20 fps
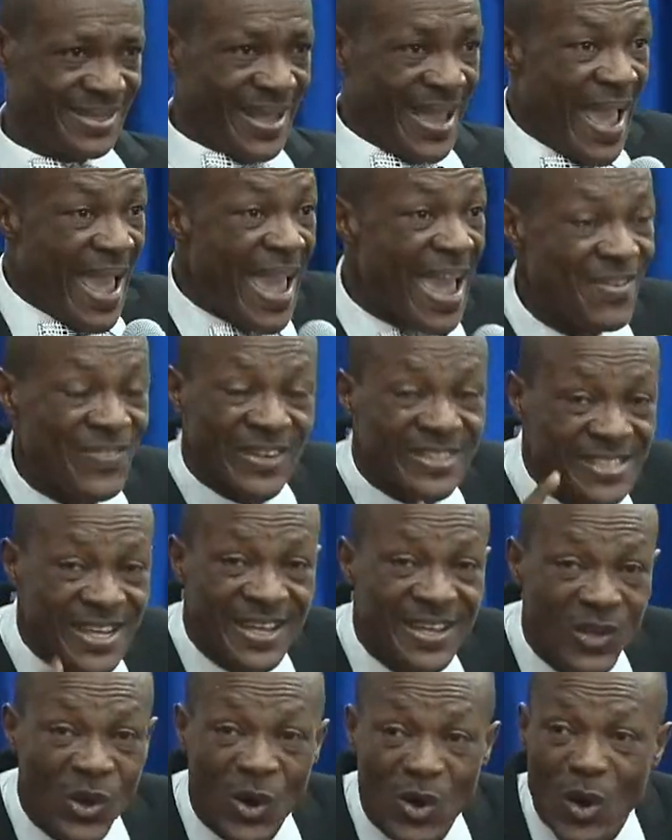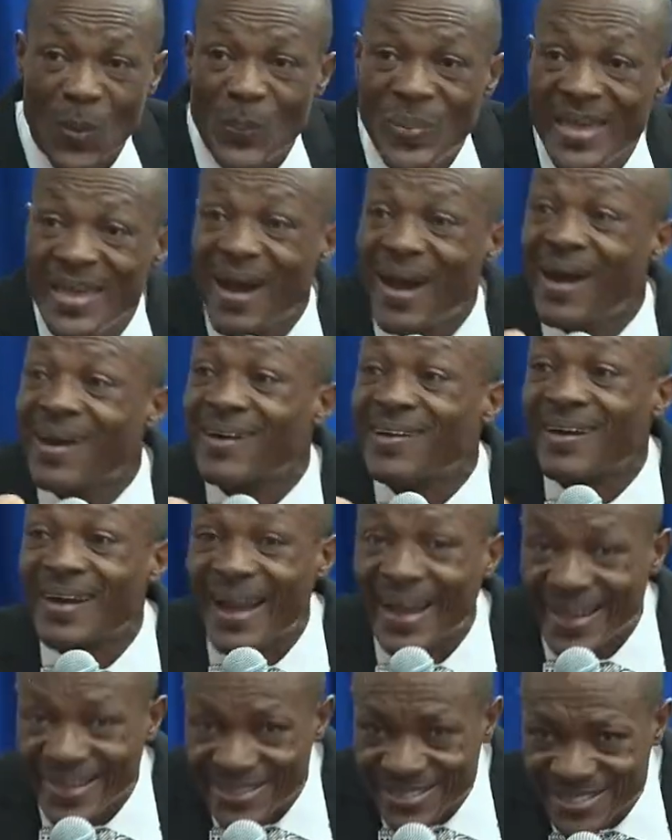Everything going to be all
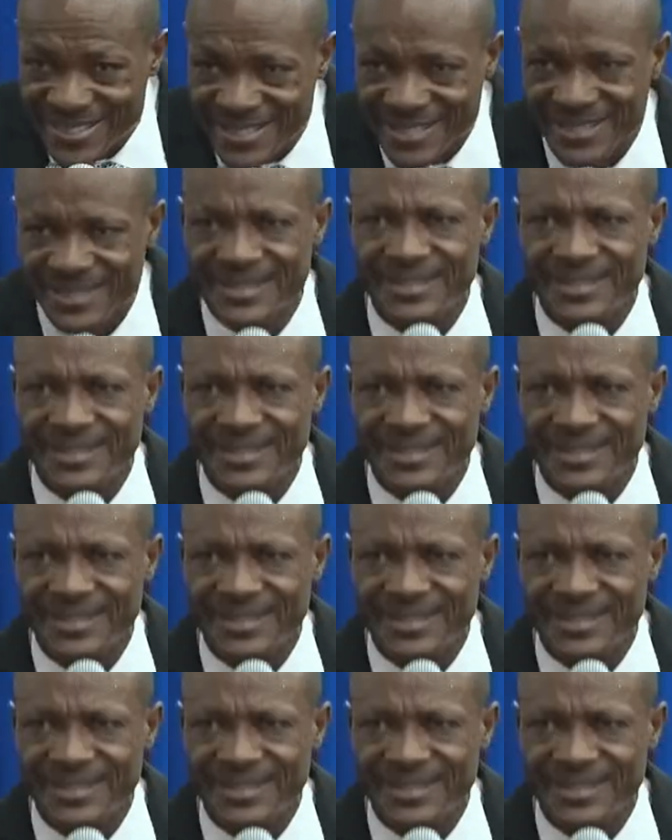right.